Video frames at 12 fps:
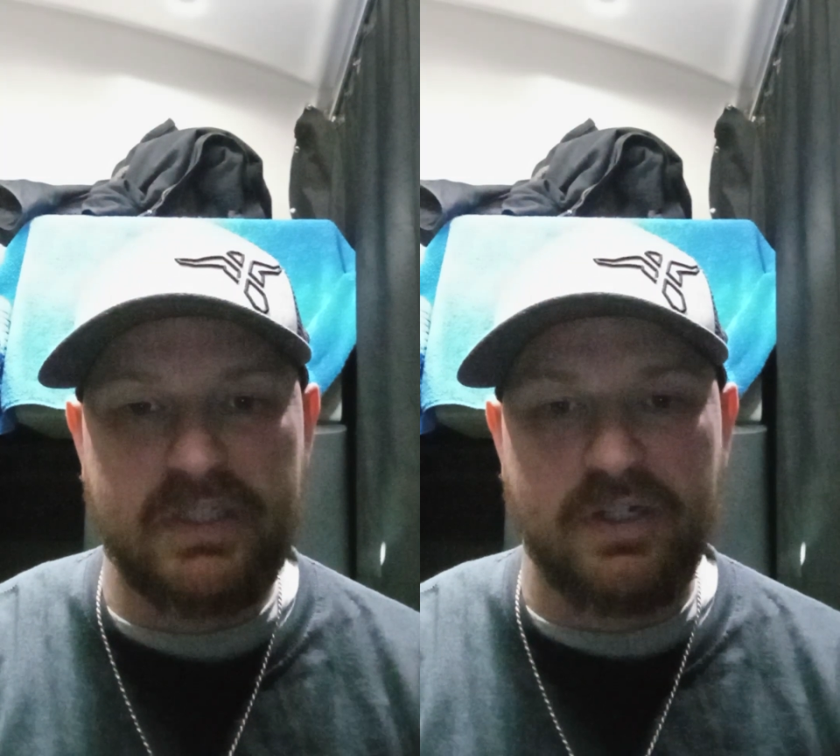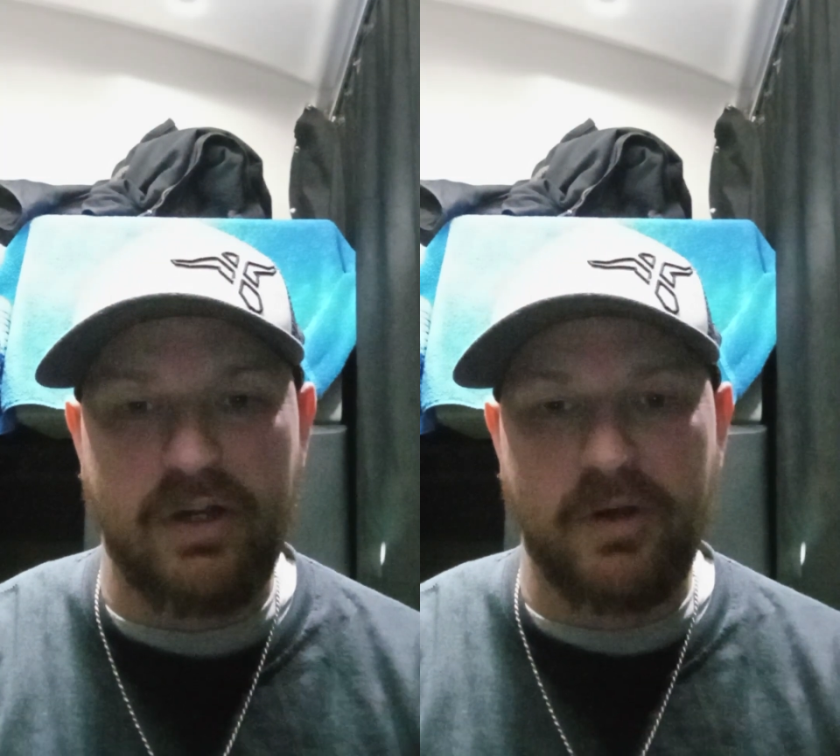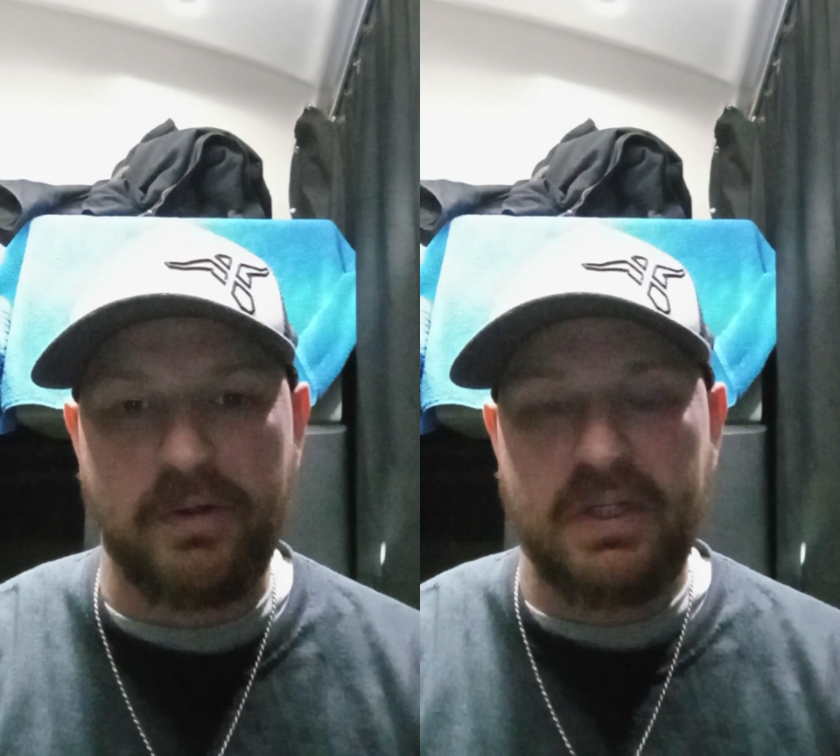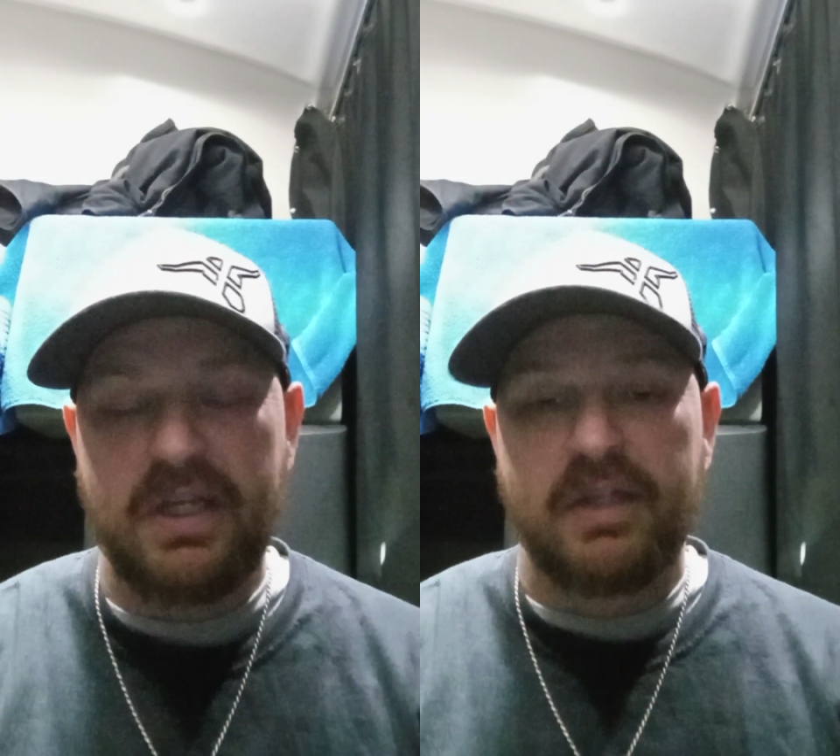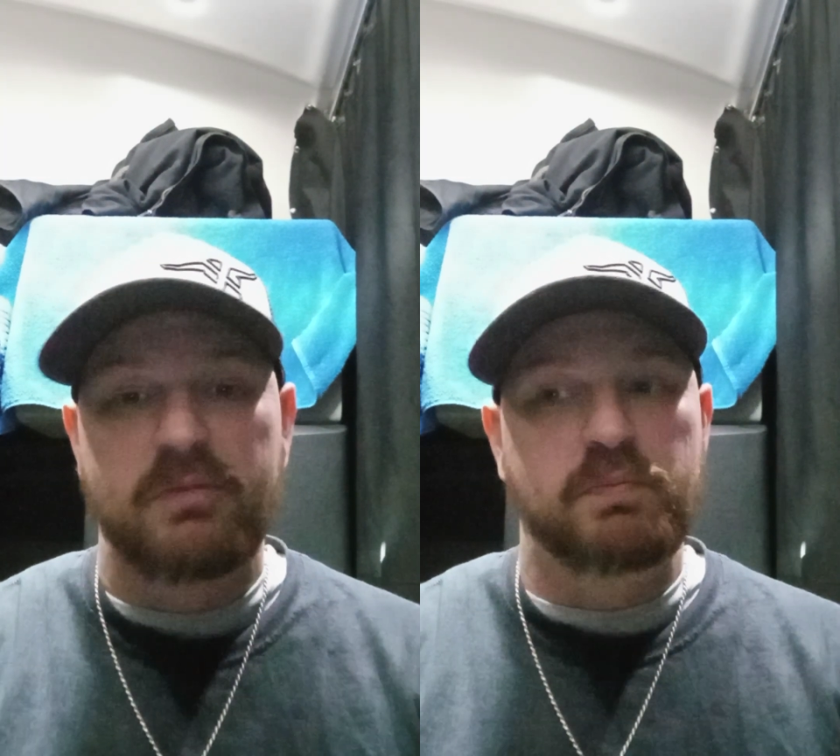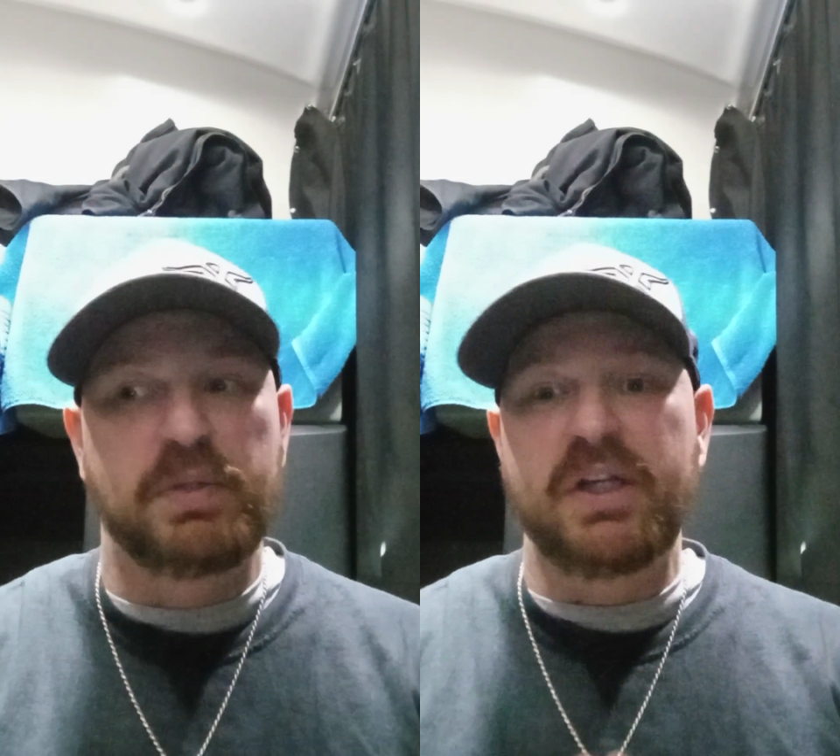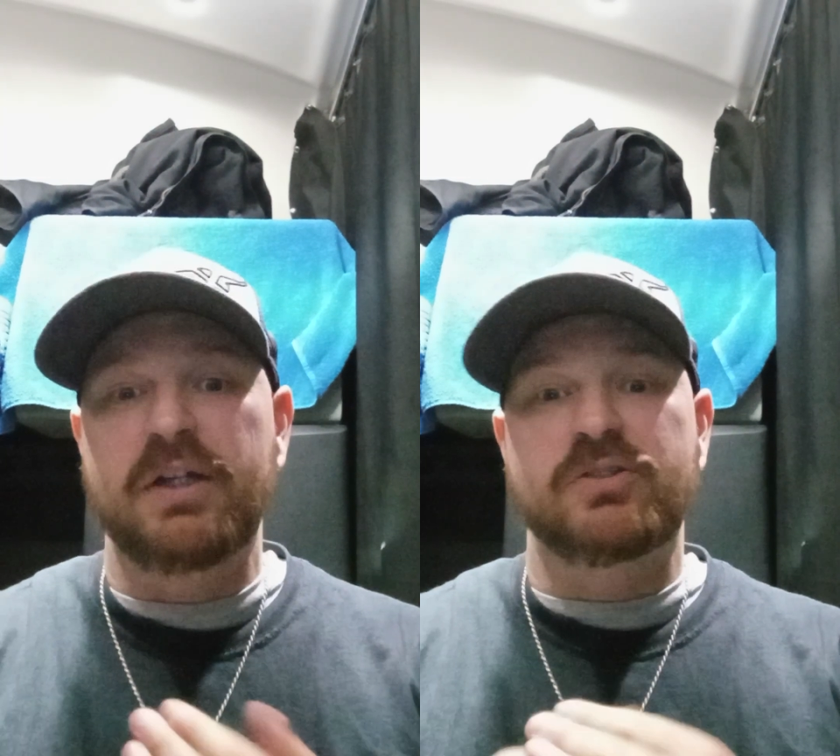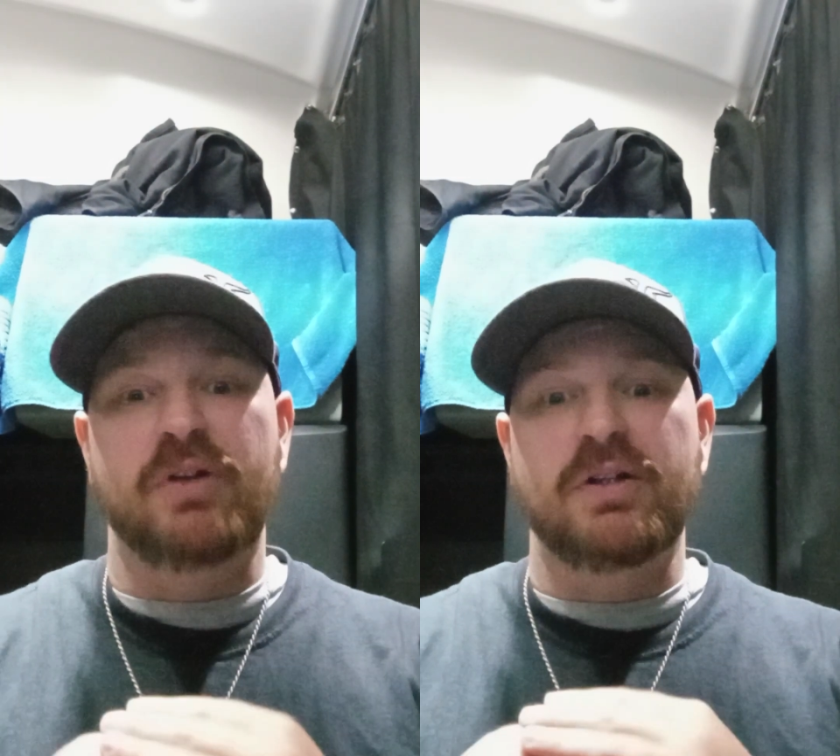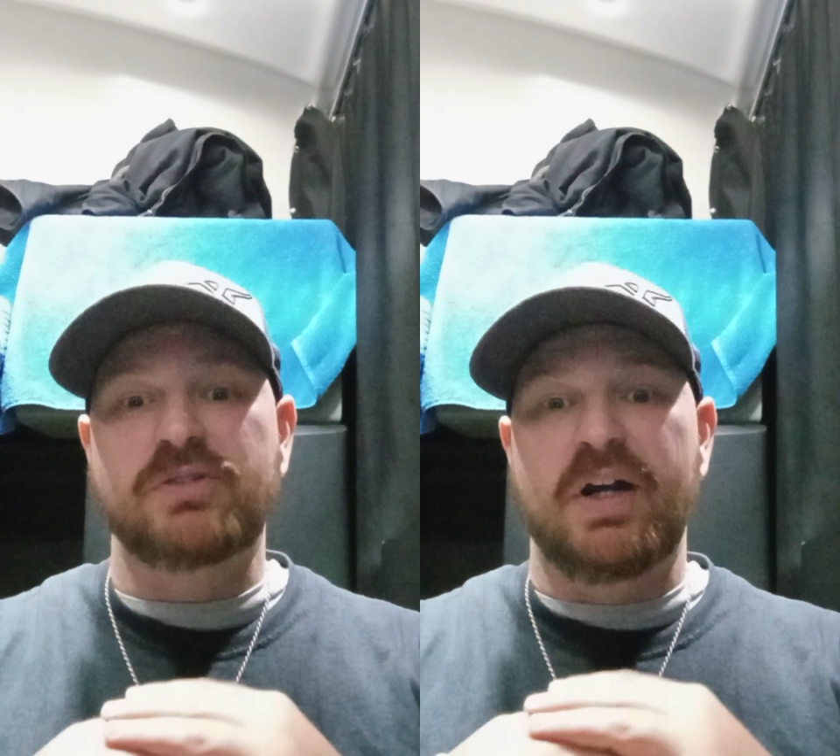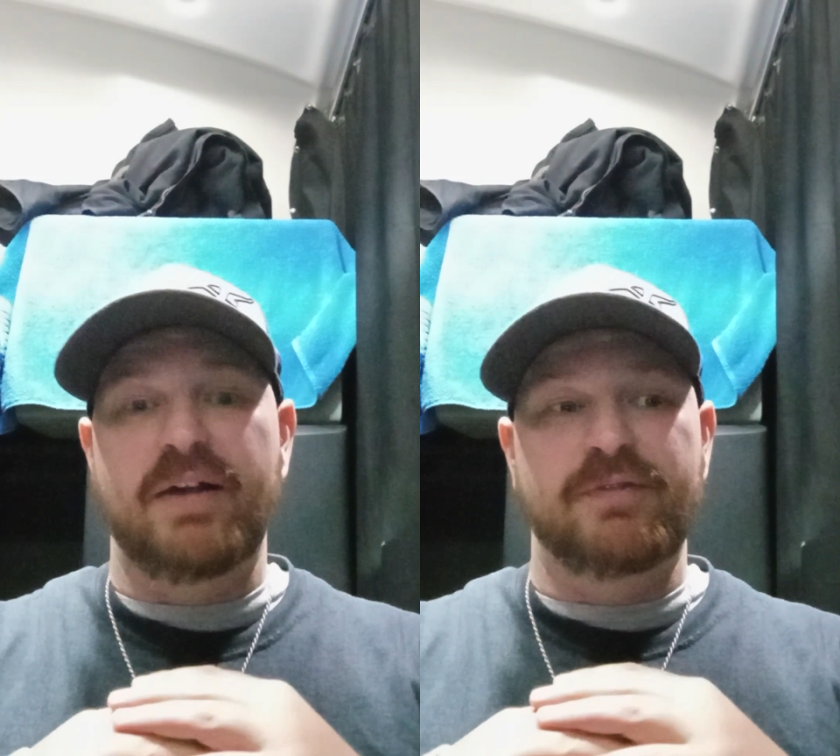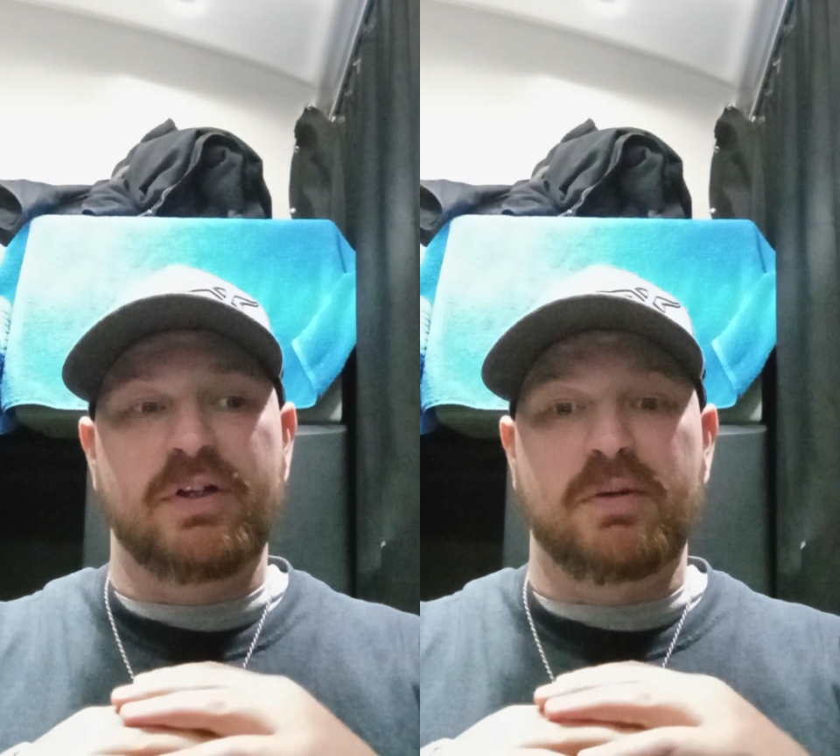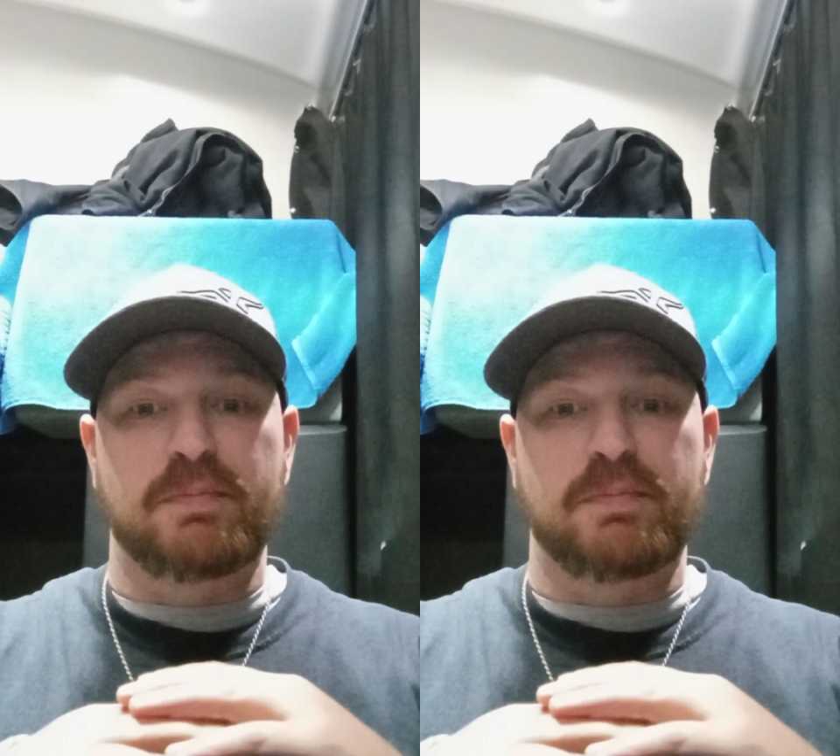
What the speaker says: You know, being a truck driver